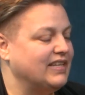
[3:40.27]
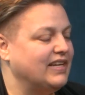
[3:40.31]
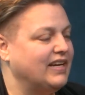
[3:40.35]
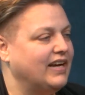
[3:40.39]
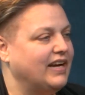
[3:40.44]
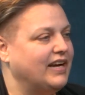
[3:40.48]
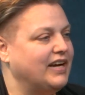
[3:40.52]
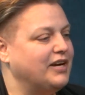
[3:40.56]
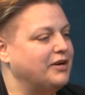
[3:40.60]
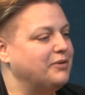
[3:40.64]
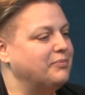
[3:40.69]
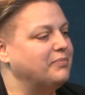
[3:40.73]

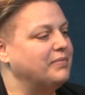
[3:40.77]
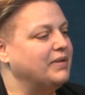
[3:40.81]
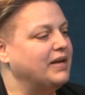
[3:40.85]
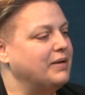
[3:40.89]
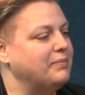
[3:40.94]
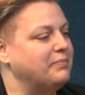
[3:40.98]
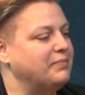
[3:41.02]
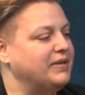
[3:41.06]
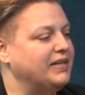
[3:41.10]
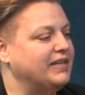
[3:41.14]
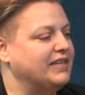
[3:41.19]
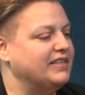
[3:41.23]
um,
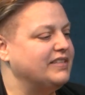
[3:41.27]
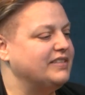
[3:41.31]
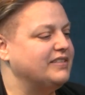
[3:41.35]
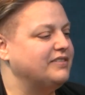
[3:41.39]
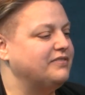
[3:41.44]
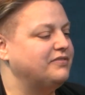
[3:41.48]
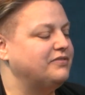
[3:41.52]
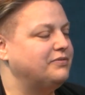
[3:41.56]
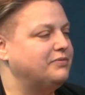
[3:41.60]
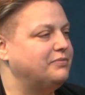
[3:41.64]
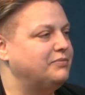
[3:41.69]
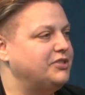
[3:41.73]
and because
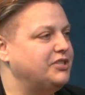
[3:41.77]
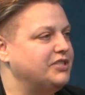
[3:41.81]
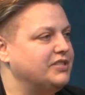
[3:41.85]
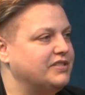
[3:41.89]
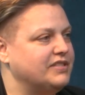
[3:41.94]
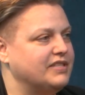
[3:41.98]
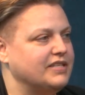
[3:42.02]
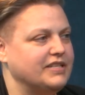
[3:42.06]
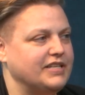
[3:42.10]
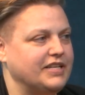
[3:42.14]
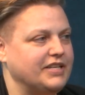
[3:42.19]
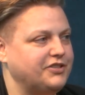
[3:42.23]
of just
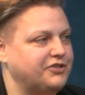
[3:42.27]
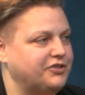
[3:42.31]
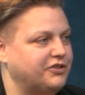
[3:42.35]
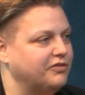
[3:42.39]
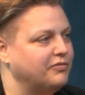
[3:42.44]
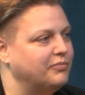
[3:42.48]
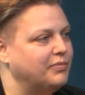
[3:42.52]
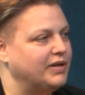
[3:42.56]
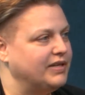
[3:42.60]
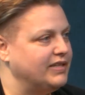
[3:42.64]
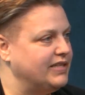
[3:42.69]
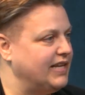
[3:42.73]
the nature
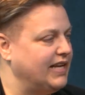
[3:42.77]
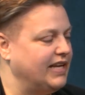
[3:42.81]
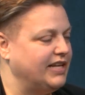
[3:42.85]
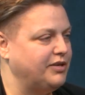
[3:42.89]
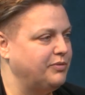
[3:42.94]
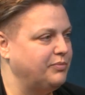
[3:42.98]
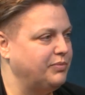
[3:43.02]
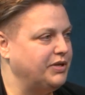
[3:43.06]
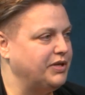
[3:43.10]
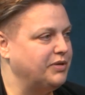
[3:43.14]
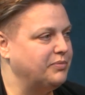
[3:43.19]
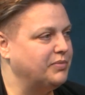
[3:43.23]
of Montana
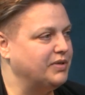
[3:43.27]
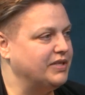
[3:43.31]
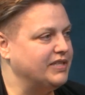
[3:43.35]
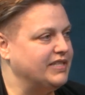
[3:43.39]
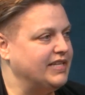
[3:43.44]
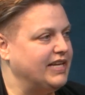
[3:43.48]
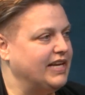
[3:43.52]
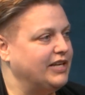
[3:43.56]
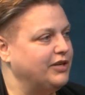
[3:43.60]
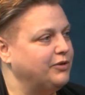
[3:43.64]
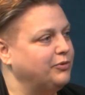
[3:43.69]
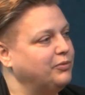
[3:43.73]
being
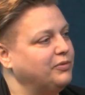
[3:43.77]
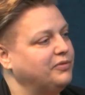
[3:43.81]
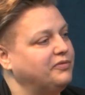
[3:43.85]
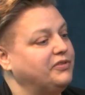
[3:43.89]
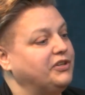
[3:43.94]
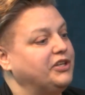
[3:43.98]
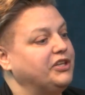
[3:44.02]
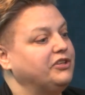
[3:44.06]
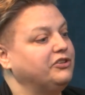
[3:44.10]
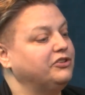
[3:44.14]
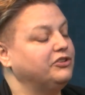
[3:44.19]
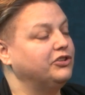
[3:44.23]
Montana, we're
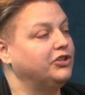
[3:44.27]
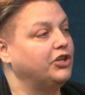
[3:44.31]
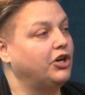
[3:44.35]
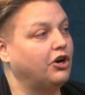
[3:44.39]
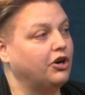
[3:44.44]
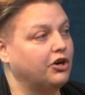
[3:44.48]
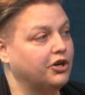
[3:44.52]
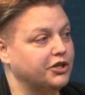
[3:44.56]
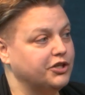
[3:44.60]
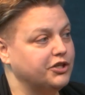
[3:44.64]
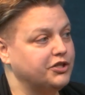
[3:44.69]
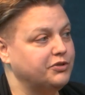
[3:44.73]
very
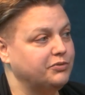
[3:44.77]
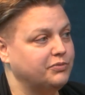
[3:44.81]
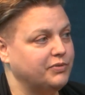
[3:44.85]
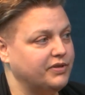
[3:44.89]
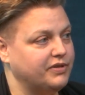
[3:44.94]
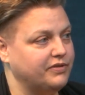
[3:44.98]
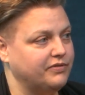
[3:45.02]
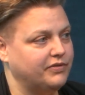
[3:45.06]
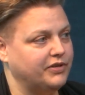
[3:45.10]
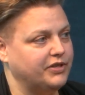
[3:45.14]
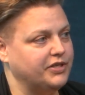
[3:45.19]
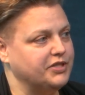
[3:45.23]
large with
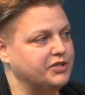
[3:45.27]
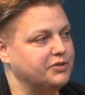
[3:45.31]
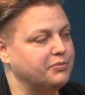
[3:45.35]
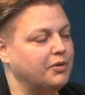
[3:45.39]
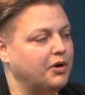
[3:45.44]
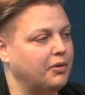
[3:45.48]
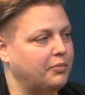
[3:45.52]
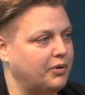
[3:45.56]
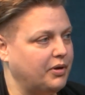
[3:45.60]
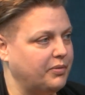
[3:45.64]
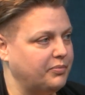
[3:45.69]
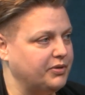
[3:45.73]
mm -hmm. a mm-hmm. very
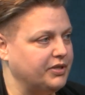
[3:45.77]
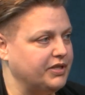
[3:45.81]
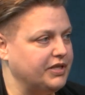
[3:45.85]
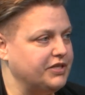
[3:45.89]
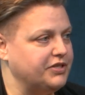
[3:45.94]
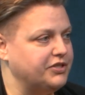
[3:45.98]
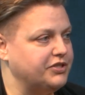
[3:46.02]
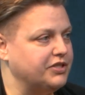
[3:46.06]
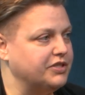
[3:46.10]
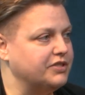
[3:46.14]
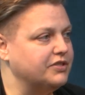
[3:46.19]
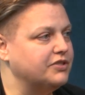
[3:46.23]
small
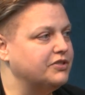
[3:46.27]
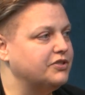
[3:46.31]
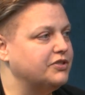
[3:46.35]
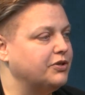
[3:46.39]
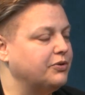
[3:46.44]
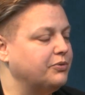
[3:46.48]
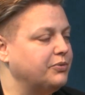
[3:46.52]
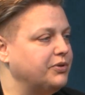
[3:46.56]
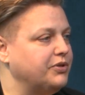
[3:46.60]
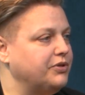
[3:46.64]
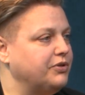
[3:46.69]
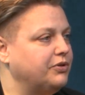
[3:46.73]
population. So
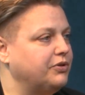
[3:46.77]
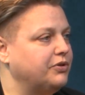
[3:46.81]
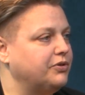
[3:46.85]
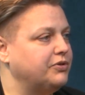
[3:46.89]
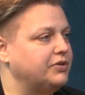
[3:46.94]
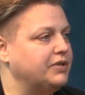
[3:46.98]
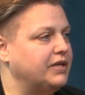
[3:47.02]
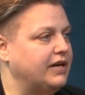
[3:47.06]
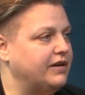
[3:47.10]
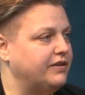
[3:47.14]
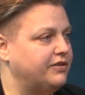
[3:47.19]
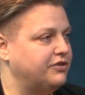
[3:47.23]
when you go
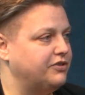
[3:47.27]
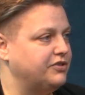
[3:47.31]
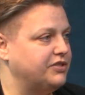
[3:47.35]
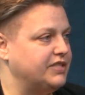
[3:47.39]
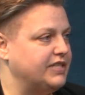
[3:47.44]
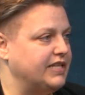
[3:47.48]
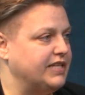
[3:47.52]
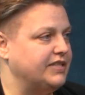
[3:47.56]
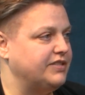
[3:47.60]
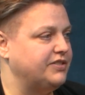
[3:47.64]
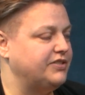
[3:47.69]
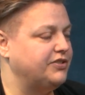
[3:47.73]
to other
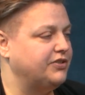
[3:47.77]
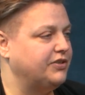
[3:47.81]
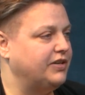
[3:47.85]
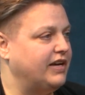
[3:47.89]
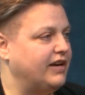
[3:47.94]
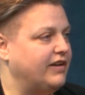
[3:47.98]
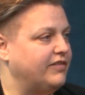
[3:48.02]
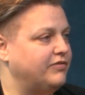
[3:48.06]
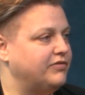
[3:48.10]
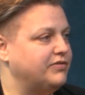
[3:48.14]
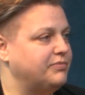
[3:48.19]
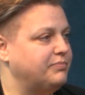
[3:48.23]
states, you'll
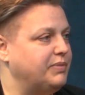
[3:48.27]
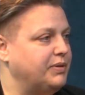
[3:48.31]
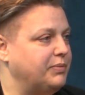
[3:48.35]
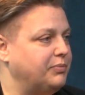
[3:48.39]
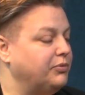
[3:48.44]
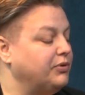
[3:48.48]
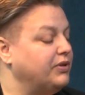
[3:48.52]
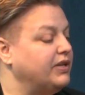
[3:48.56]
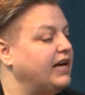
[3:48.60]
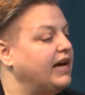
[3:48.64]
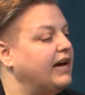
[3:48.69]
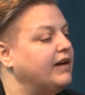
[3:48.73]
have
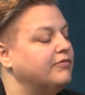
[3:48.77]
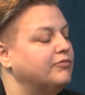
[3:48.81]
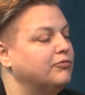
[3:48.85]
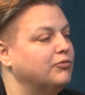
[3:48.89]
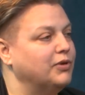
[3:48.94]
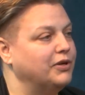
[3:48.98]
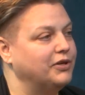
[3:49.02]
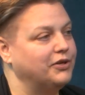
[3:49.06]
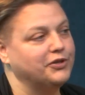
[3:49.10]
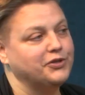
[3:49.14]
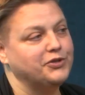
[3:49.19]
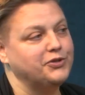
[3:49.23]
people that have
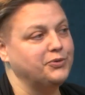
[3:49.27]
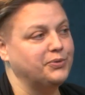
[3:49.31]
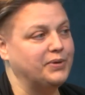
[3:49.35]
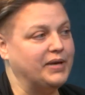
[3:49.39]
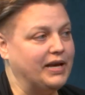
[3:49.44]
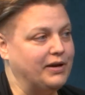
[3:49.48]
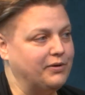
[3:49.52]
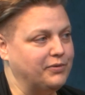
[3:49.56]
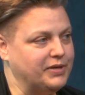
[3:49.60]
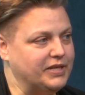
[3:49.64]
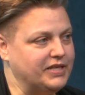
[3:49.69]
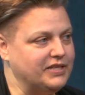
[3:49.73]
one or two
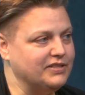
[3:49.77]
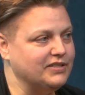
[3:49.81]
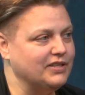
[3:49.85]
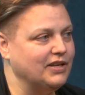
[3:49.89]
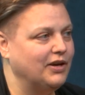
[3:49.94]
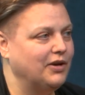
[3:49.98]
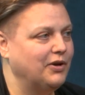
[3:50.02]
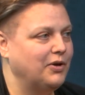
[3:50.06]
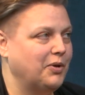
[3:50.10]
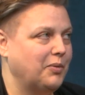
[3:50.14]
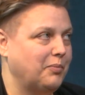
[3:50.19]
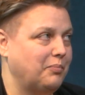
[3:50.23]
counties,
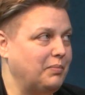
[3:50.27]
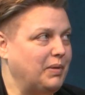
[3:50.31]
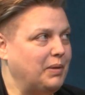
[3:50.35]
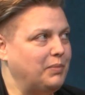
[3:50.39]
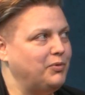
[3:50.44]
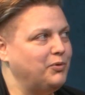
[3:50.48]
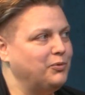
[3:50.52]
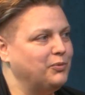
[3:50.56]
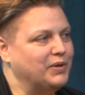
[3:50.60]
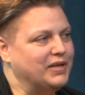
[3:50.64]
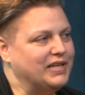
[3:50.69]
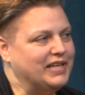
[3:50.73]

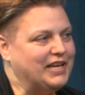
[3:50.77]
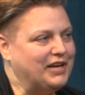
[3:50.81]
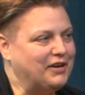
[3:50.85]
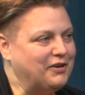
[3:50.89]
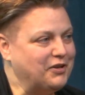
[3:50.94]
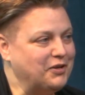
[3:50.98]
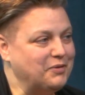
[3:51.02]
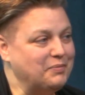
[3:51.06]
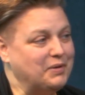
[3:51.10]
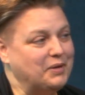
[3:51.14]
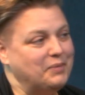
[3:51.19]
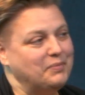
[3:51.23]
maybe one
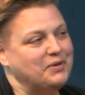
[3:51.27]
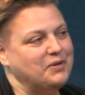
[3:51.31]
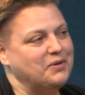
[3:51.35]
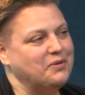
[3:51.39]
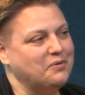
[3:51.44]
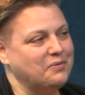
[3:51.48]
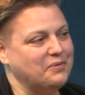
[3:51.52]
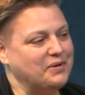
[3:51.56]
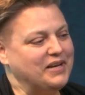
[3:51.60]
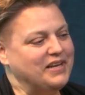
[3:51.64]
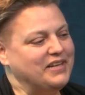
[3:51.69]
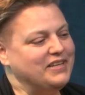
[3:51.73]
county, maybe
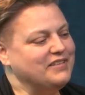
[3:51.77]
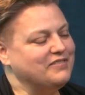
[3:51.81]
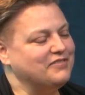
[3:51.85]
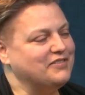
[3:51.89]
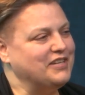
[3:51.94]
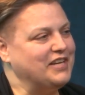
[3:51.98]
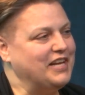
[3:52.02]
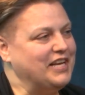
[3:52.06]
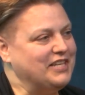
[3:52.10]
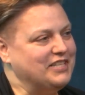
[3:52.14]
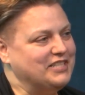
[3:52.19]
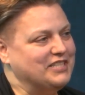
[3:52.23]
three
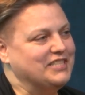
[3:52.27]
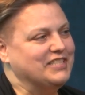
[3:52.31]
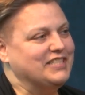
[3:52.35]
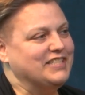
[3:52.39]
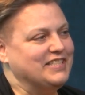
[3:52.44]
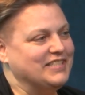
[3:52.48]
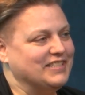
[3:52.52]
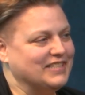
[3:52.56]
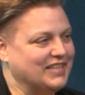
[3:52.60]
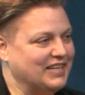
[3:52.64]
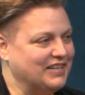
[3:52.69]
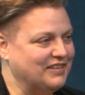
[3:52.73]
different
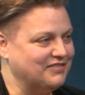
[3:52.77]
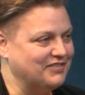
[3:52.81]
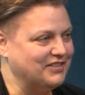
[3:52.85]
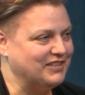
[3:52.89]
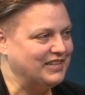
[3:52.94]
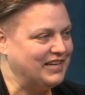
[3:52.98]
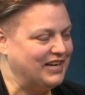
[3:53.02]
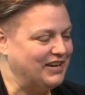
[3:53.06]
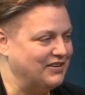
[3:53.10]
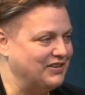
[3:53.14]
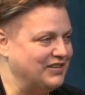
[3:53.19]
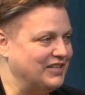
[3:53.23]
agencies mm -hmm. cover a
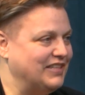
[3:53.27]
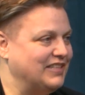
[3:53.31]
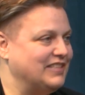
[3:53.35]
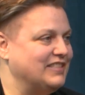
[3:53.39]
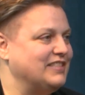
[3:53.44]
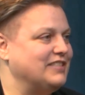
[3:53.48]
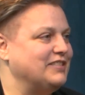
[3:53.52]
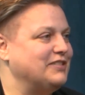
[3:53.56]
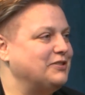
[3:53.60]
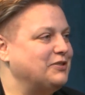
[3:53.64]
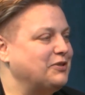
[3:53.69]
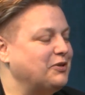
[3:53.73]
county because
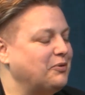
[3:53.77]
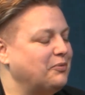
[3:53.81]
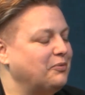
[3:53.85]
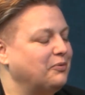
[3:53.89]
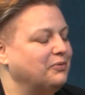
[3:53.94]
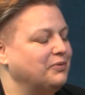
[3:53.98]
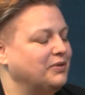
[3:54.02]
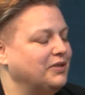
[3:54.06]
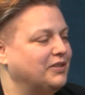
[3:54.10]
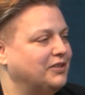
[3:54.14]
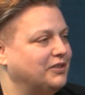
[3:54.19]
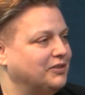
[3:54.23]
it's so
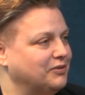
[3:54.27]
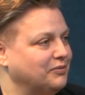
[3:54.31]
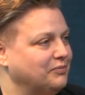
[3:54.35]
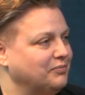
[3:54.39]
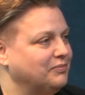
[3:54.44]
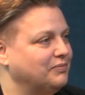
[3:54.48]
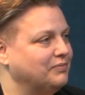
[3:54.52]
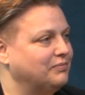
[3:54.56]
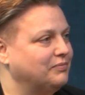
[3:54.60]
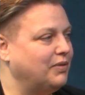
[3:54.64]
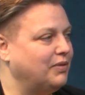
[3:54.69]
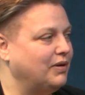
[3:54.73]
you know
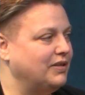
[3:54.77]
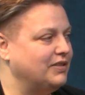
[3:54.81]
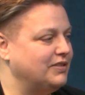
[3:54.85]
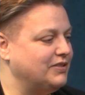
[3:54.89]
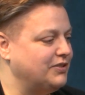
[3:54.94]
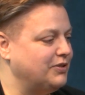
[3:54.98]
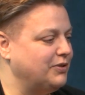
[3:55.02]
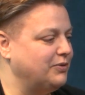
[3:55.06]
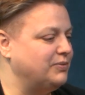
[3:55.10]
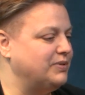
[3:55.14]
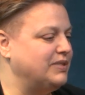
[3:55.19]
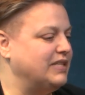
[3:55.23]

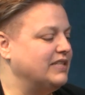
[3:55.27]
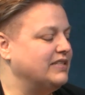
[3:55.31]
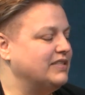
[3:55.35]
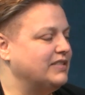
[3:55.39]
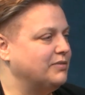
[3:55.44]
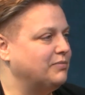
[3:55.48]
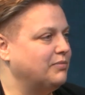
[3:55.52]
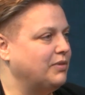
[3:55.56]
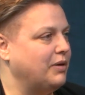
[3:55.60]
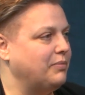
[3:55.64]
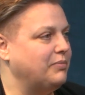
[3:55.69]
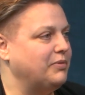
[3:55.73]
so dense
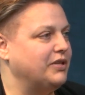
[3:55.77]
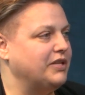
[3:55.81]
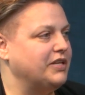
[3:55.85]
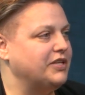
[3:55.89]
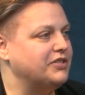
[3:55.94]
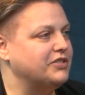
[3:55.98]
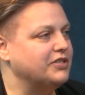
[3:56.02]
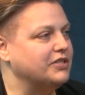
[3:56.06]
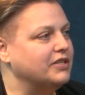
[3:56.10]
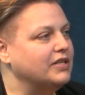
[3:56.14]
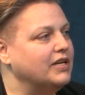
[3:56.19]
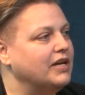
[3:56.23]
in
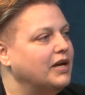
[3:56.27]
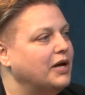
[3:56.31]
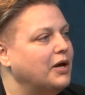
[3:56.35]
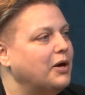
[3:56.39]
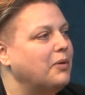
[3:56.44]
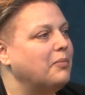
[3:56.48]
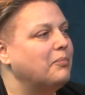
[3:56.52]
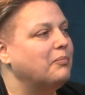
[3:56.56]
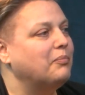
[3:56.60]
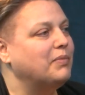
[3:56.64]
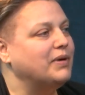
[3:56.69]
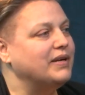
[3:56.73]
population.
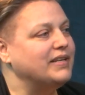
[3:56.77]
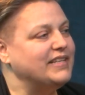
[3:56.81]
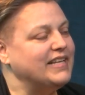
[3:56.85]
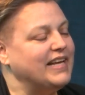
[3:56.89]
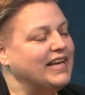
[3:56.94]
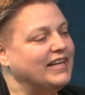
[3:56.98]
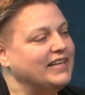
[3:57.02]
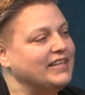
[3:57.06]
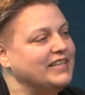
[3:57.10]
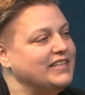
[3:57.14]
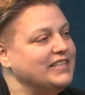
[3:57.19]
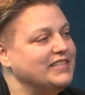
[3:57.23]

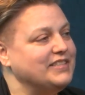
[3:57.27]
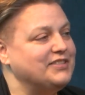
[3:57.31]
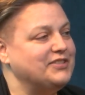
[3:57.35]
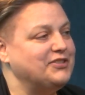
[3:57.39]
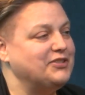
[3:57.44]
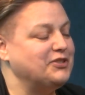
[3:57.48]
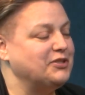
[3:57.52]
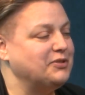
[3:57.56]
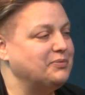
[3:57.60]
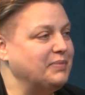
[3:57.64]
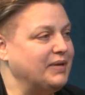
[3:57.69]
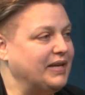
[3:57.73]
Montana, it's
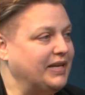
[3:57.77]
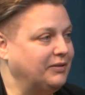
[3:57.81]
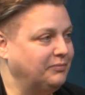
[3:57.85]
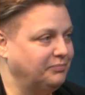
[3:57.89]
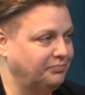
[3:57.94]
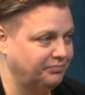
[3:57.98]
just me.